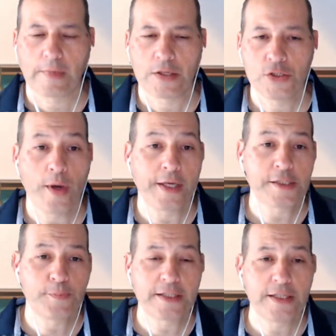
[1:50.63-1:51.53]
So
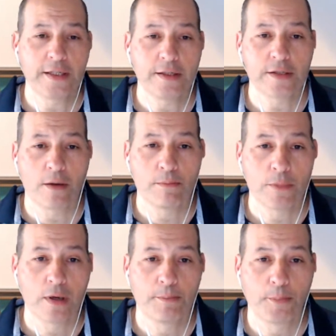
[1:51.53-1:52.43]
expecting
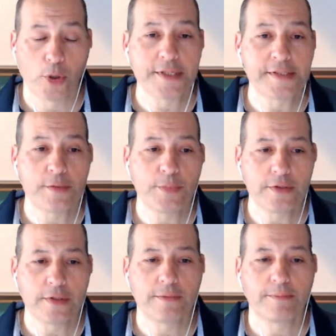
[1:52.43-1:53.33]
some participants.